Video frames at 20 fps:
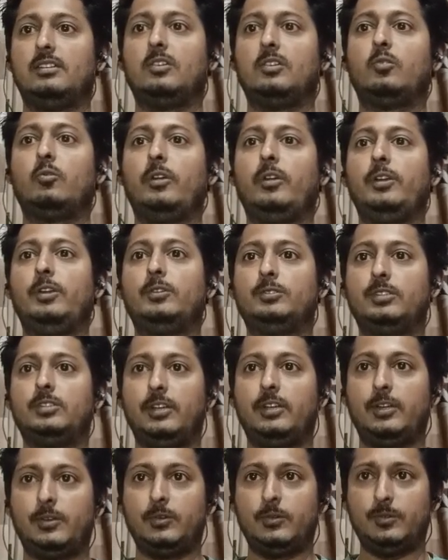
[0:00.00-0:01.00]
Queen to
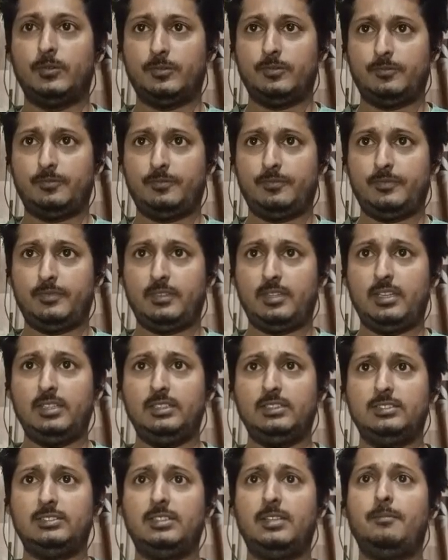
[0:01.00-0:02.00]
c2, and
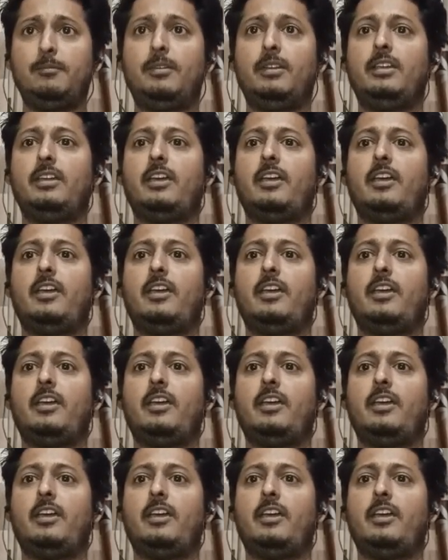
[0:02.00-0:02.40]
just simply